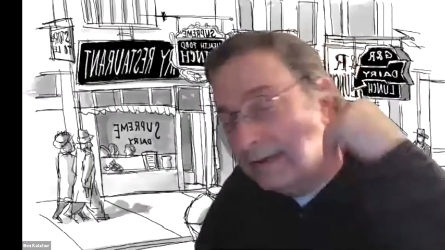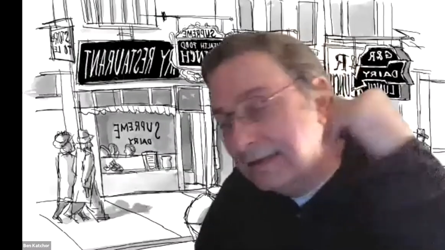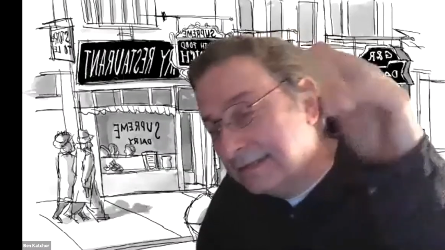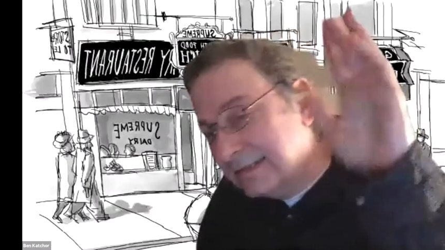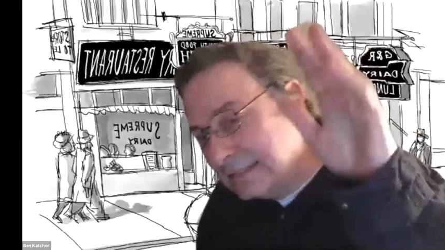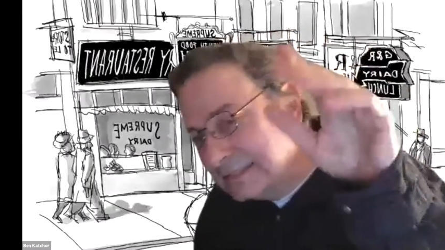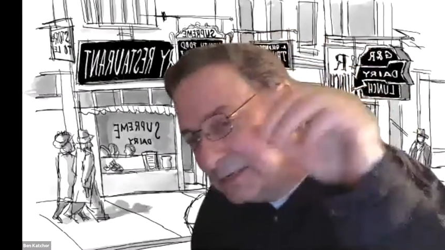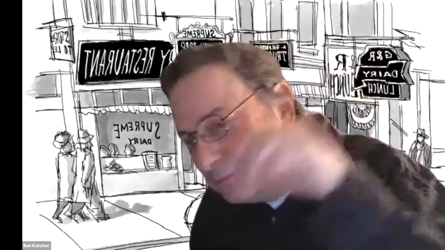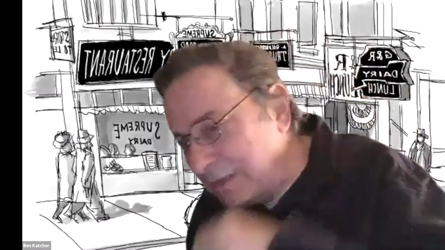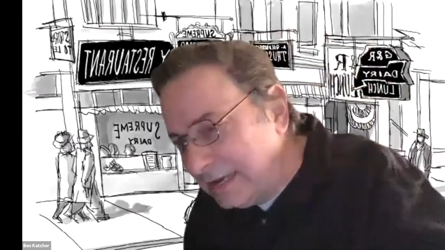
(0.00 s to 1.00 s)
That's
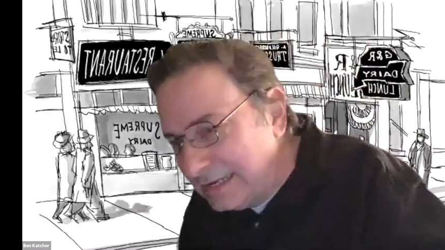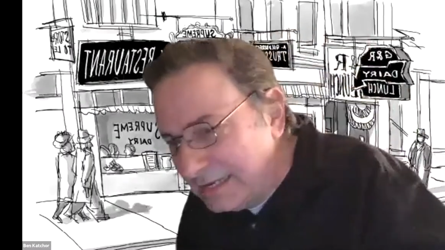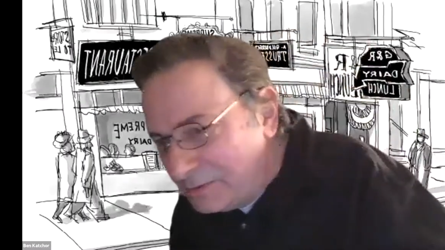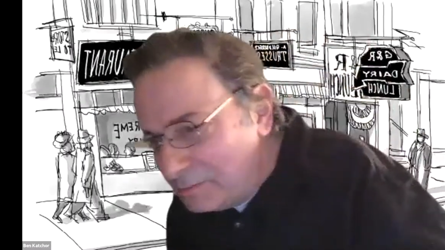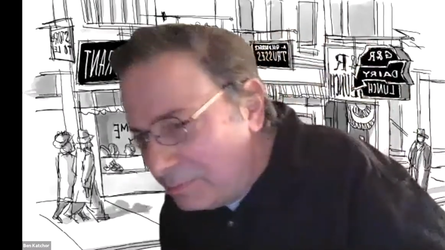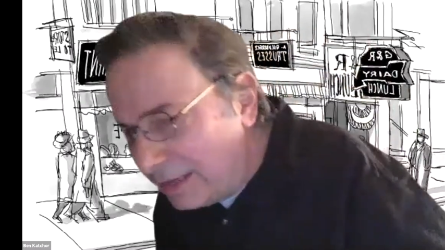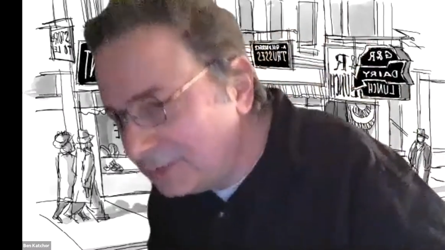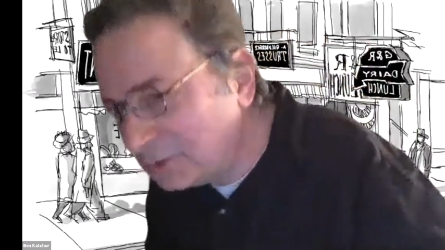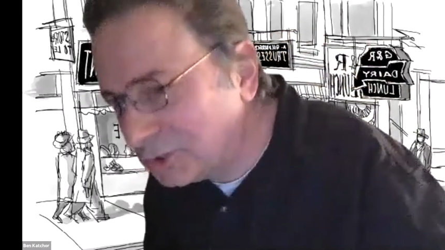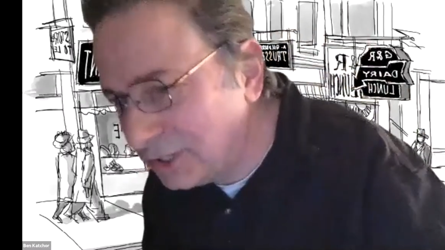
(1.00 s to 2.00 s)
something I didn't
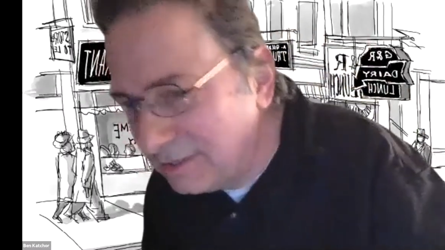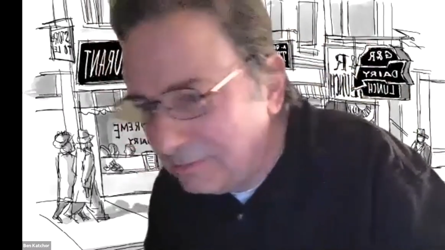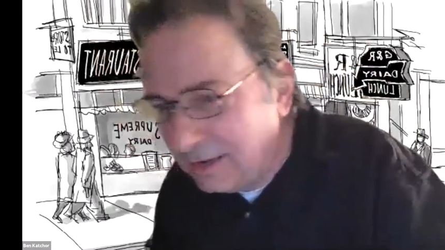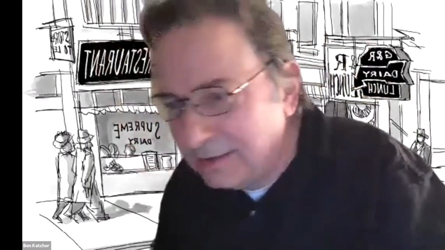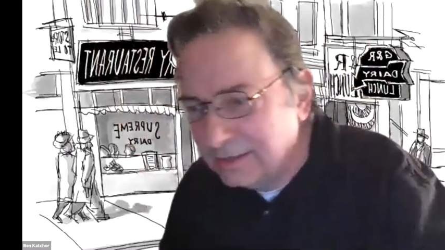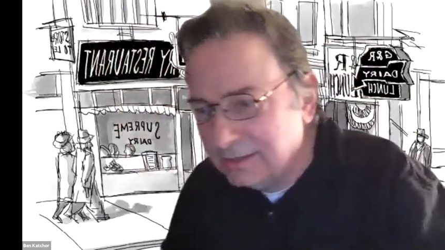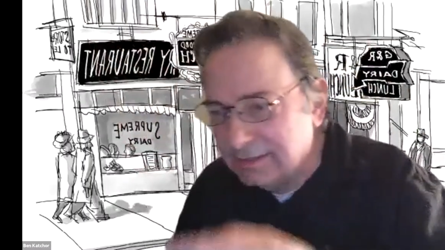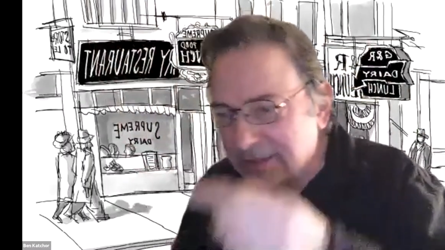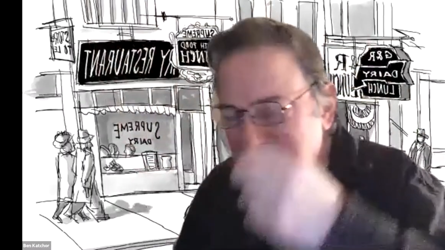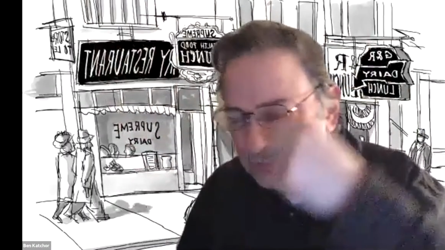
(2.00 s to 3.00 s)
mention in my
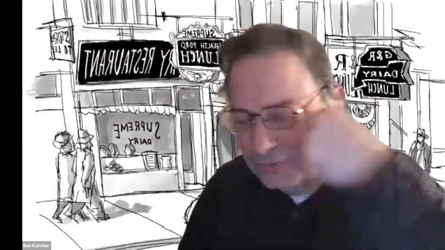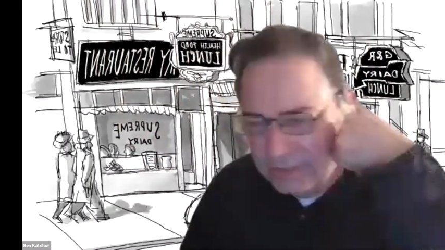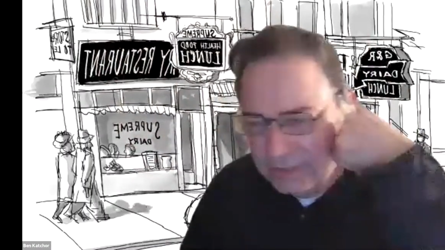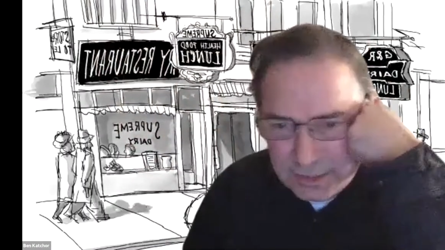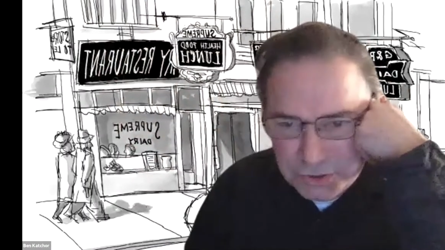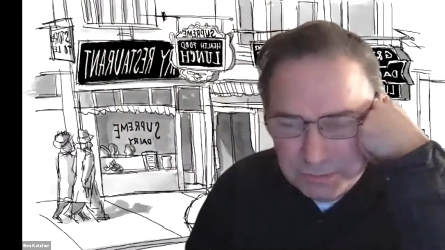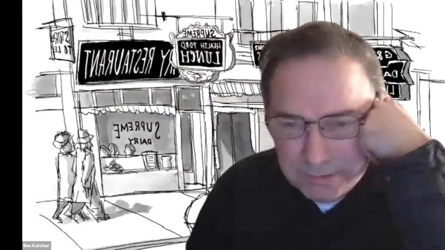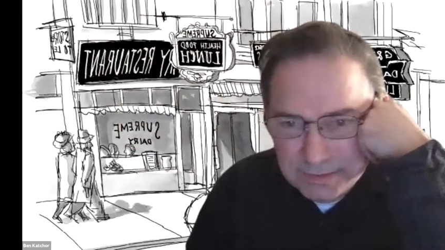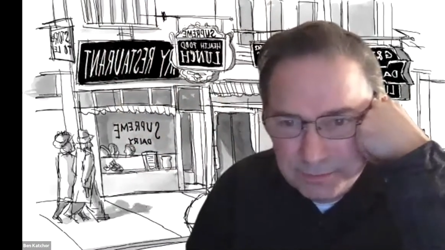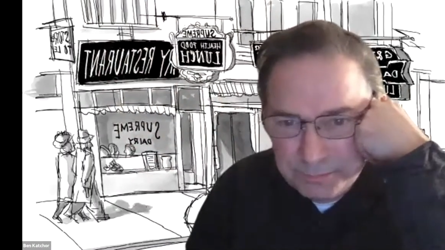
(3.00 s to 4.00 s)
little introduction,
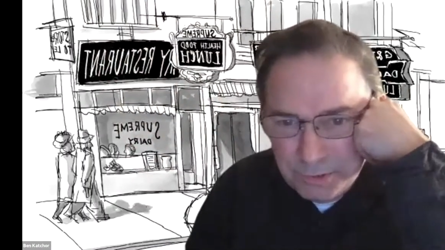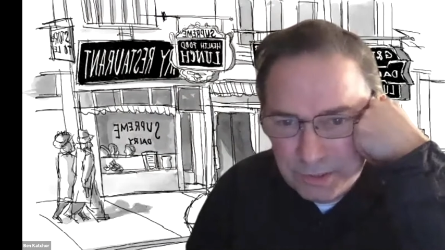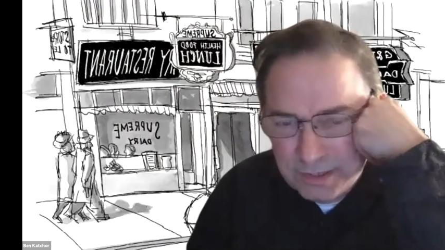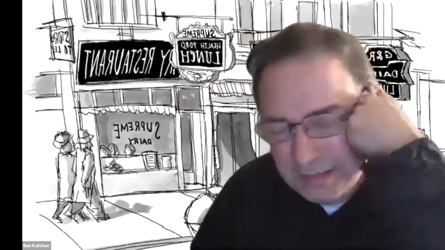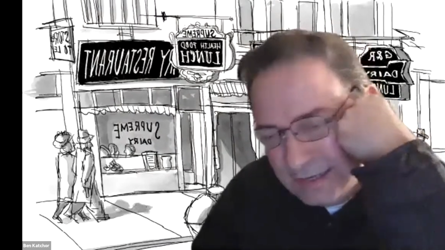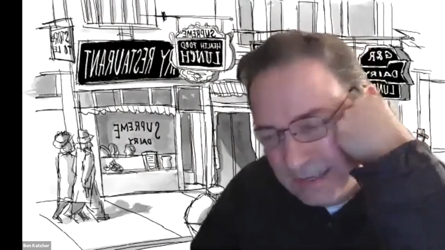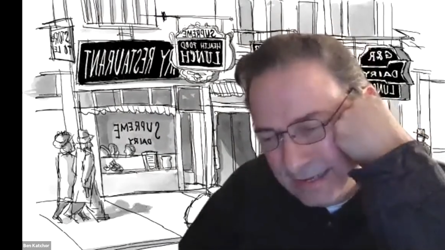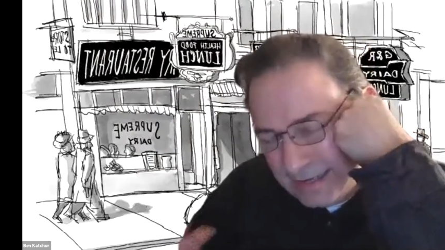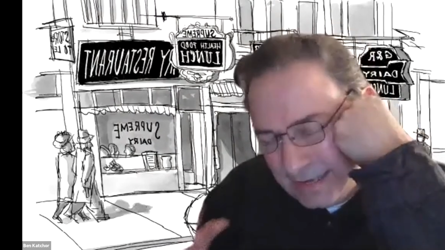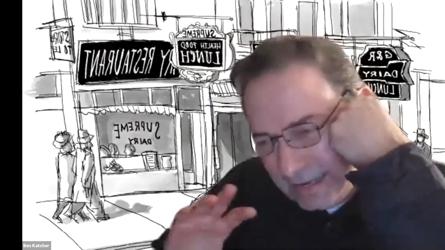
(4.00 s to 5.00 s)
but the book
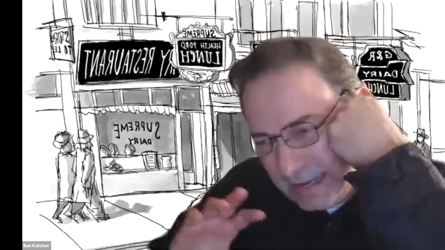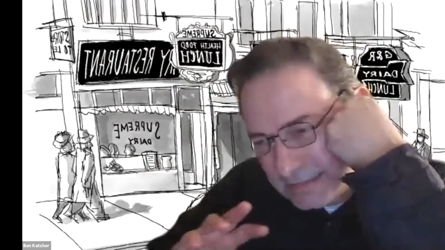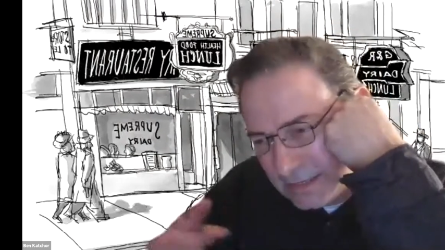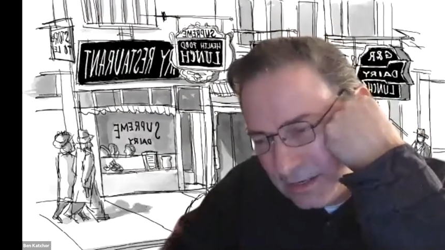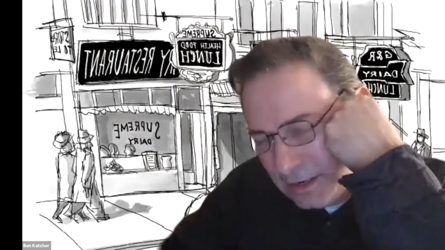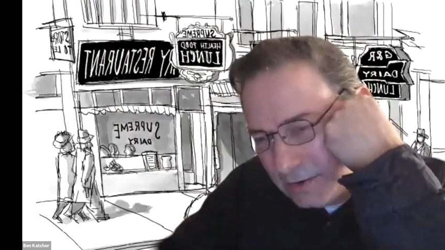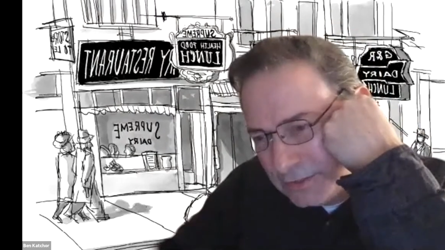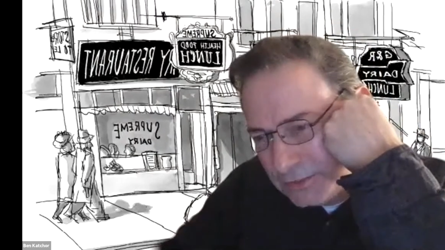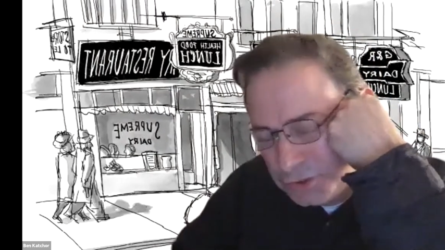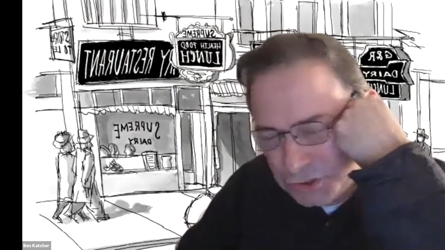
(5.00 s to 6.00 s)
has a
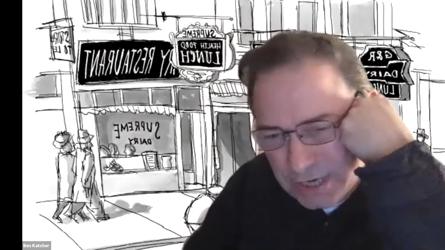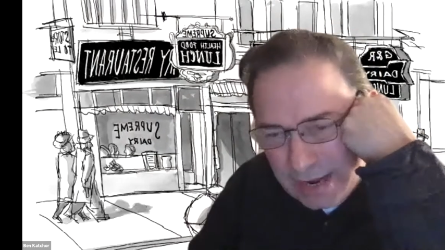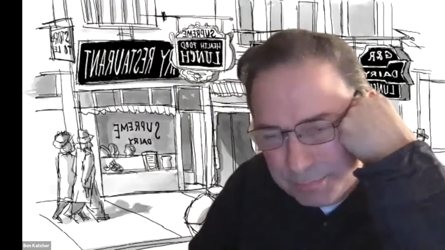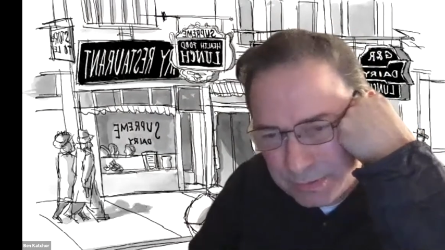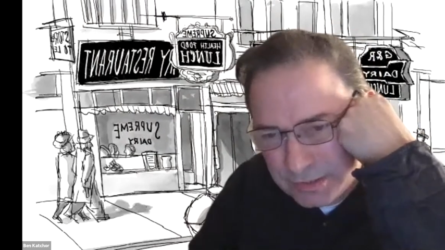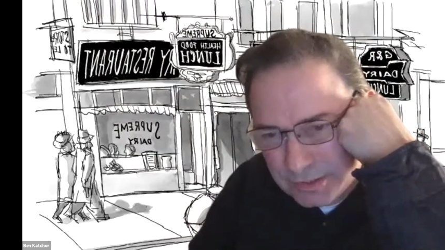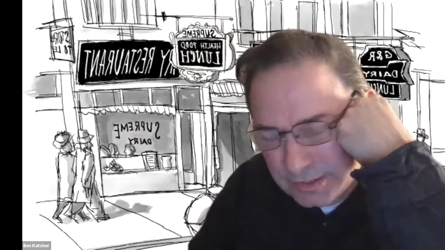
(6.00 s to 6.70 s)
large chapter